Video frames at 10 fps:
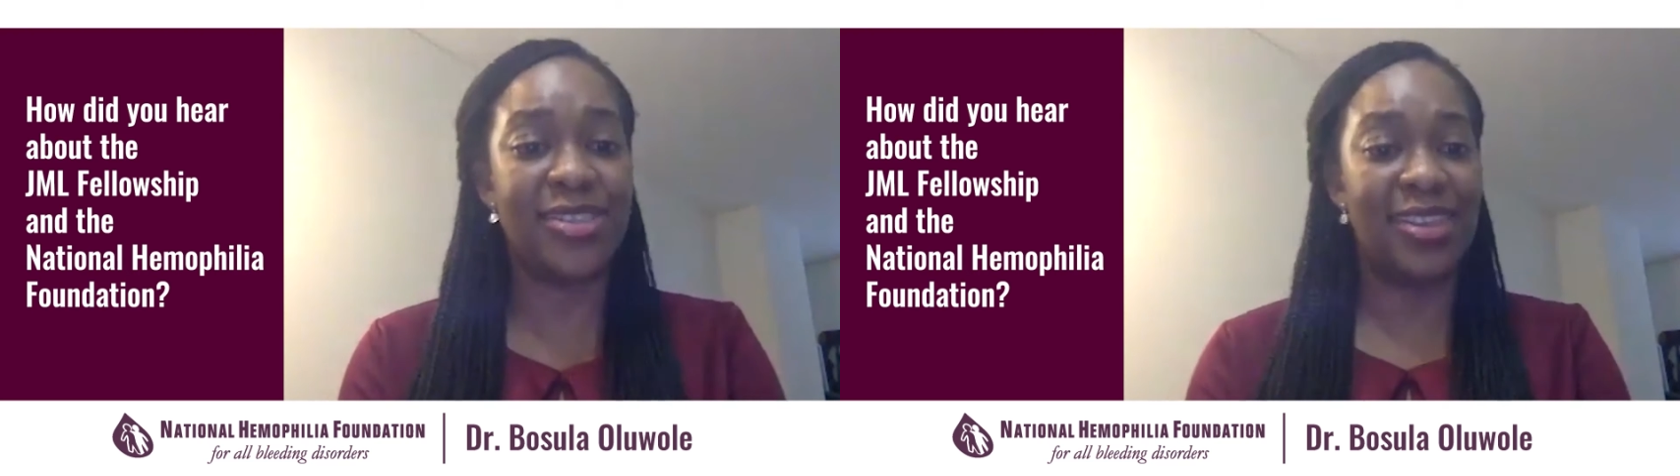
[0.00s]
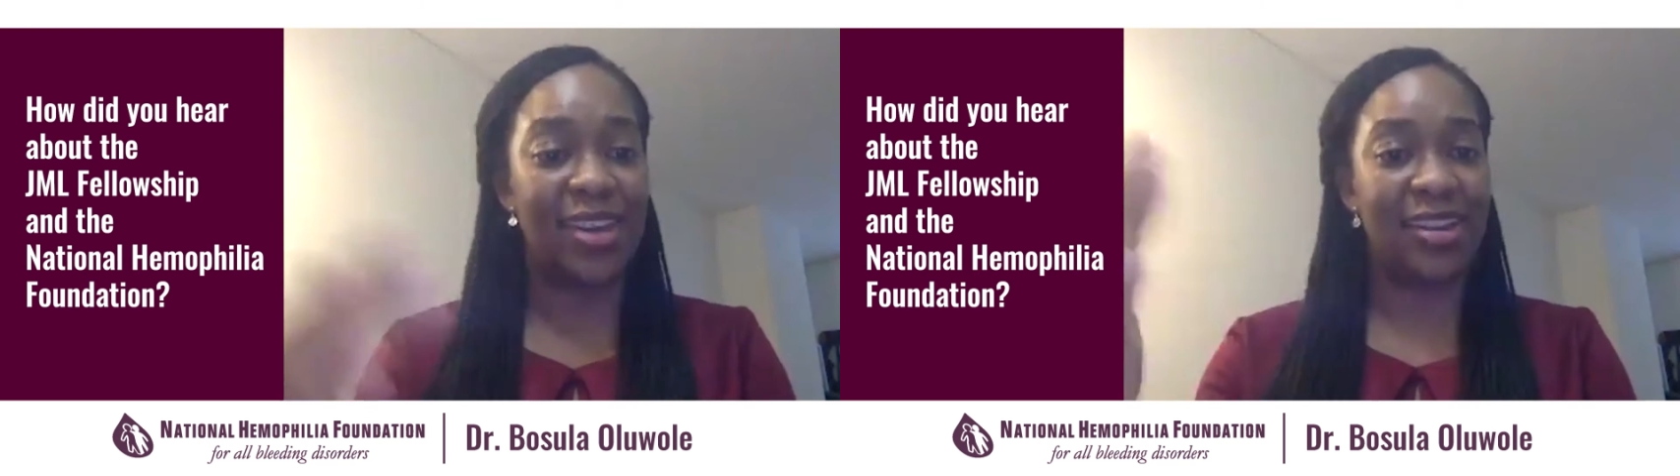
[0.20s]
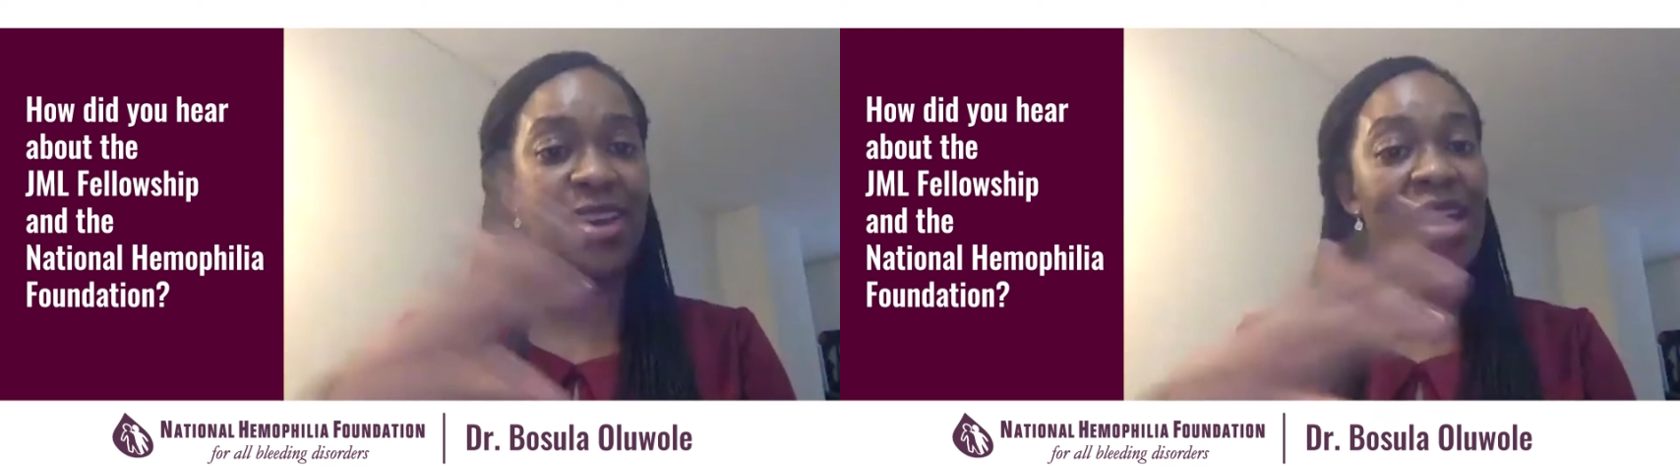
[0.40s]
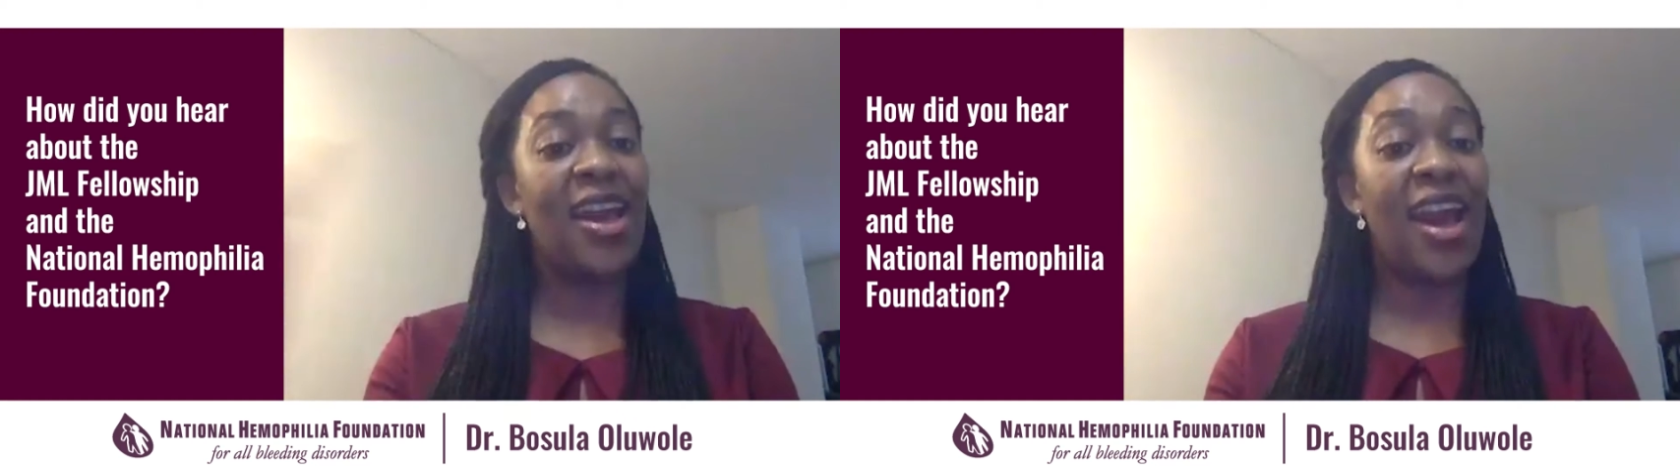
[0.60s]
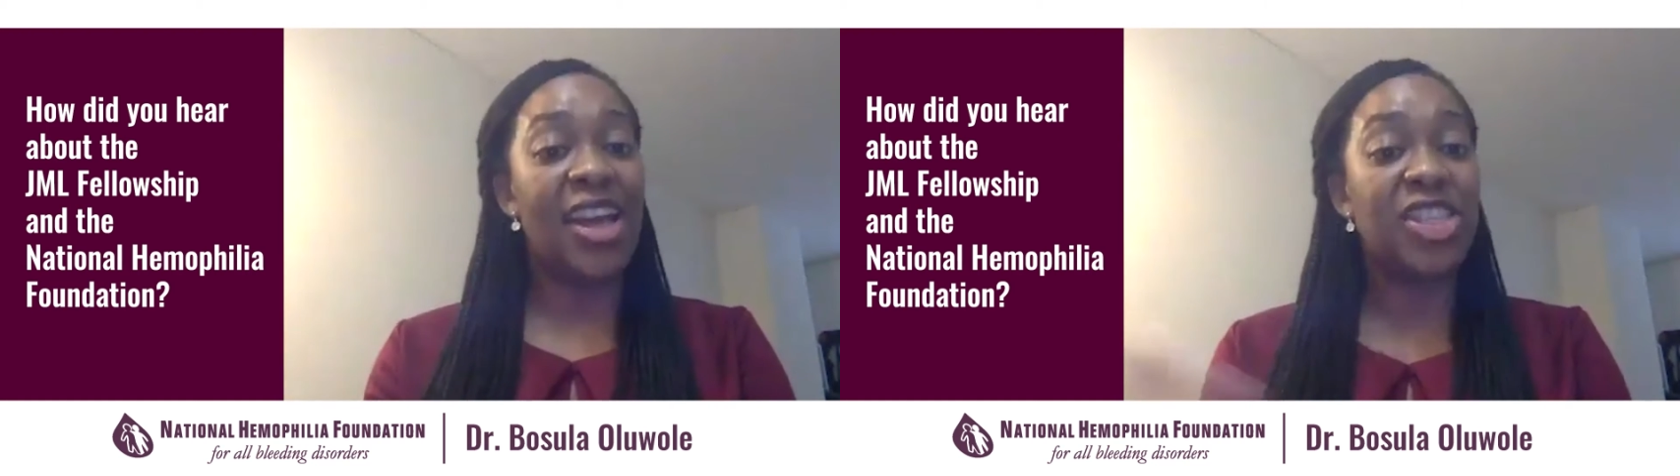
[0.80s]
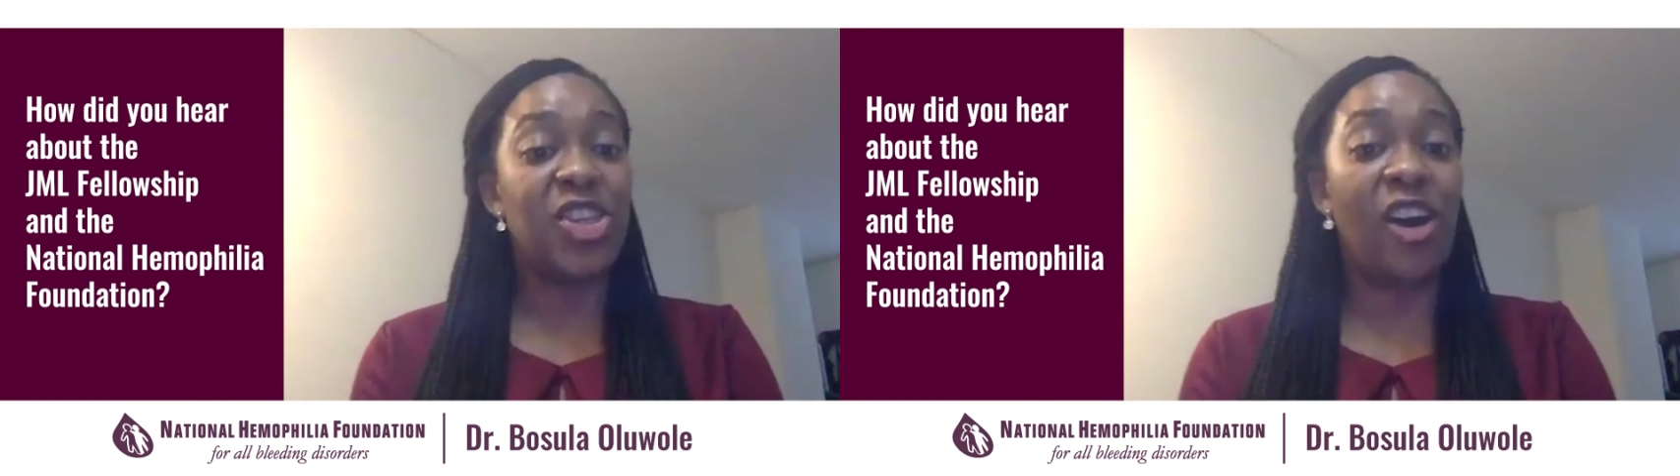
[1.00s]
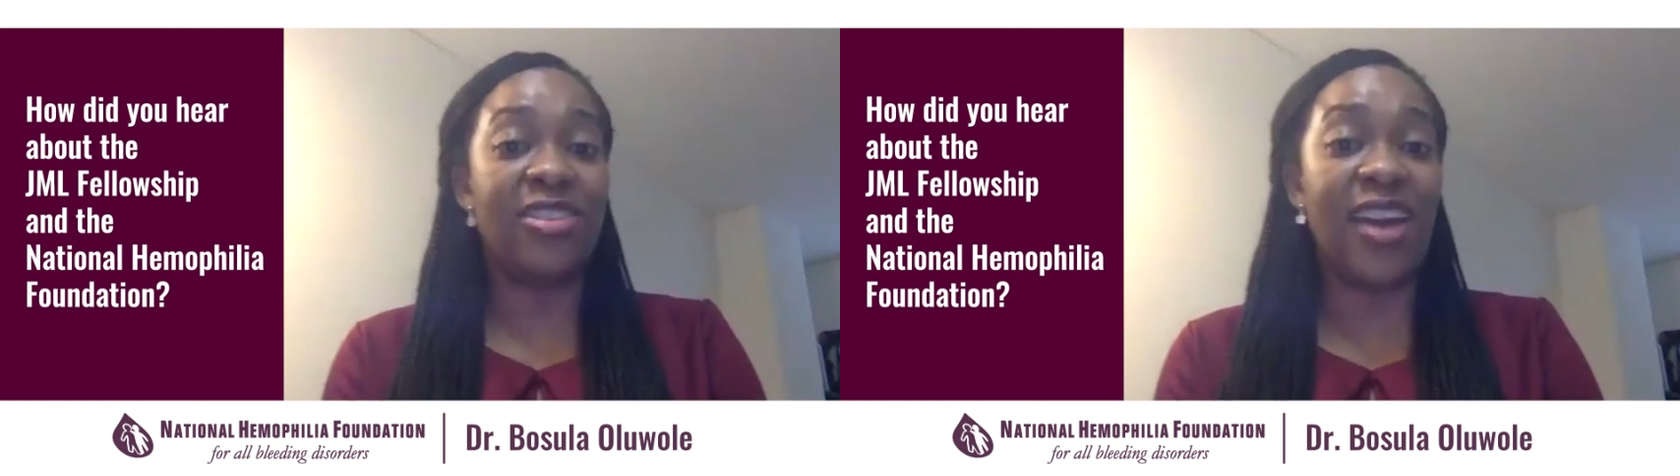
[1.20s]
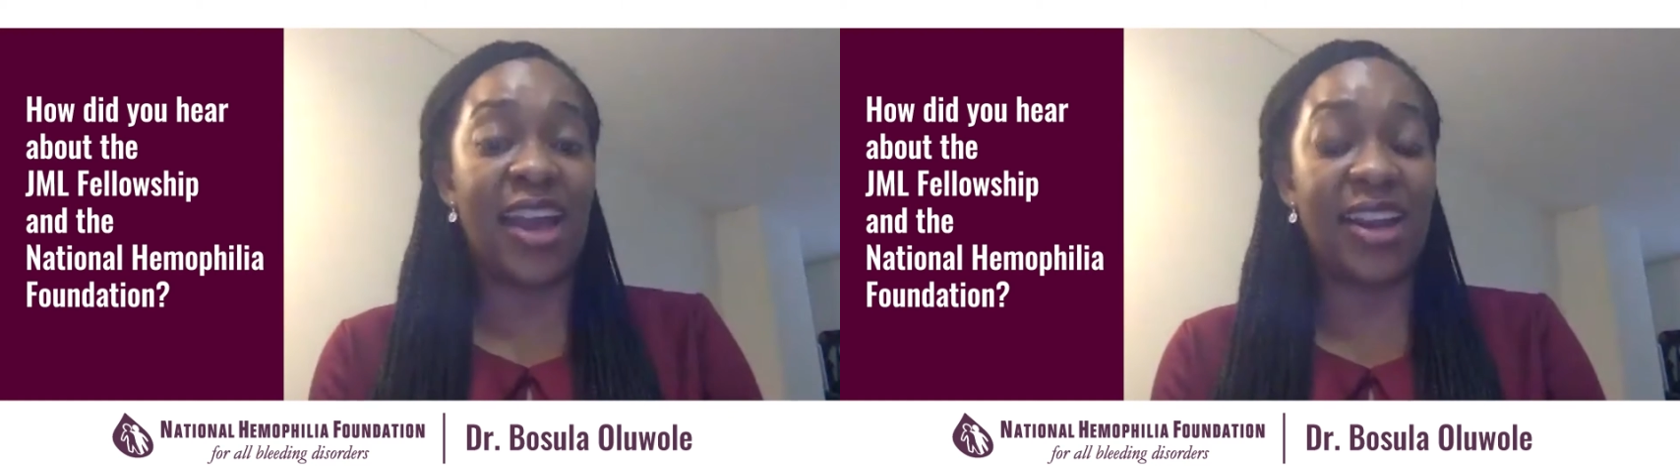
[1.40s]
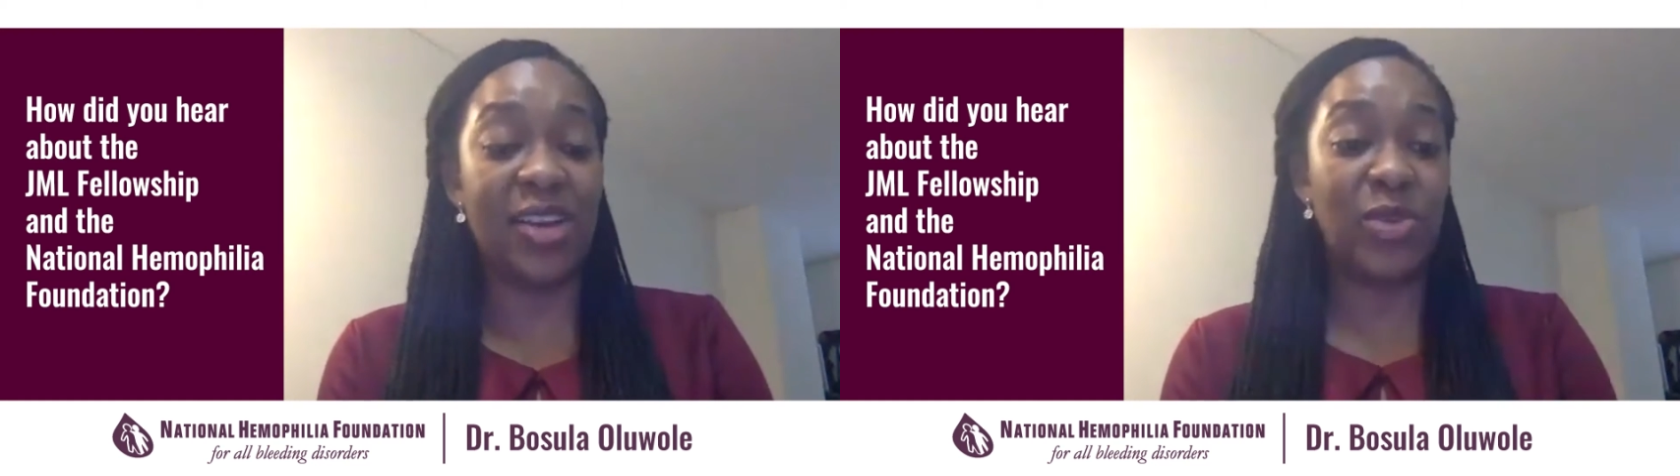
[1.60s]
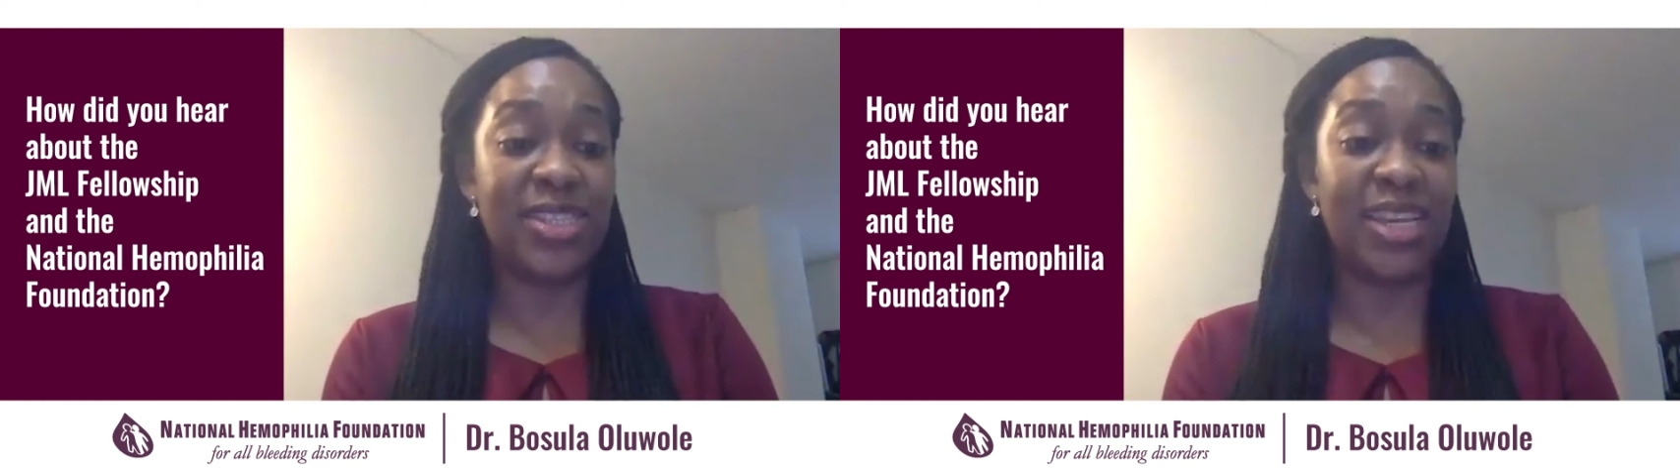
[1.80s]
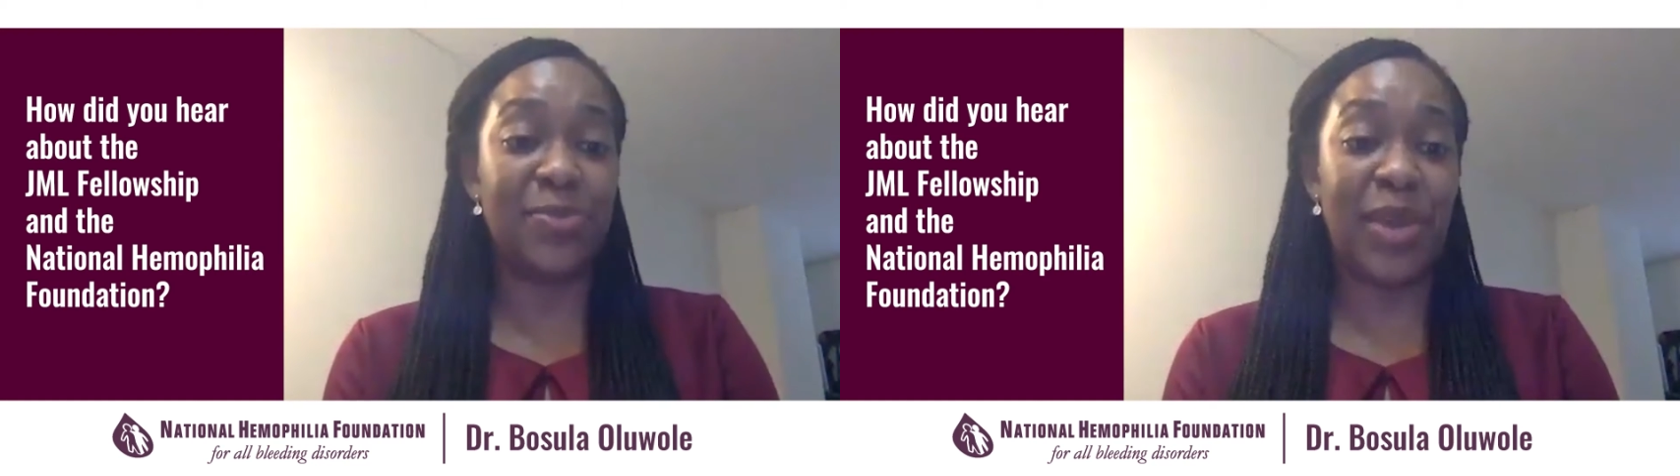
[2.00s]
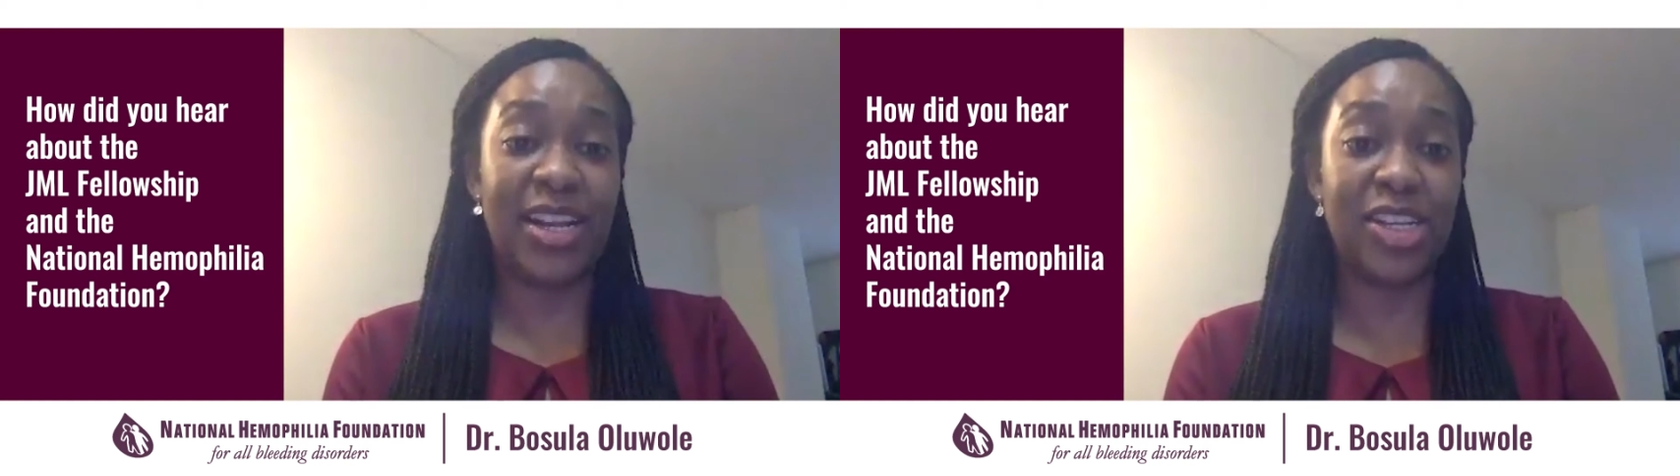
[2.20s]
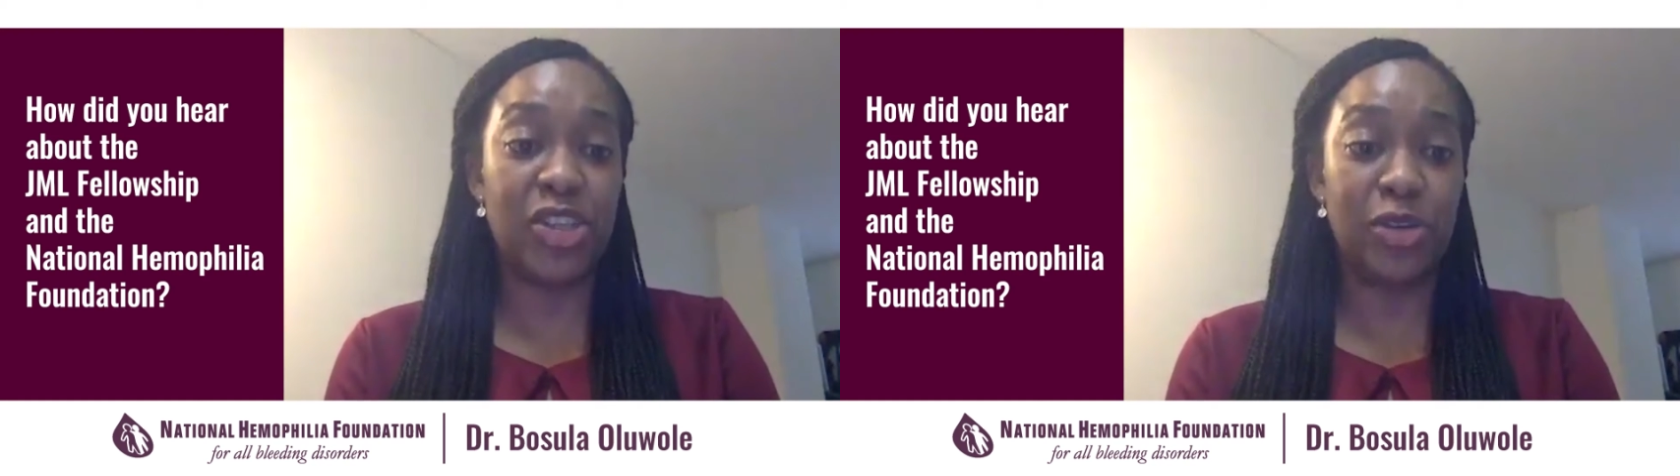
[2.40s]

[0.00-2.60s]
And then I saw that it was expanded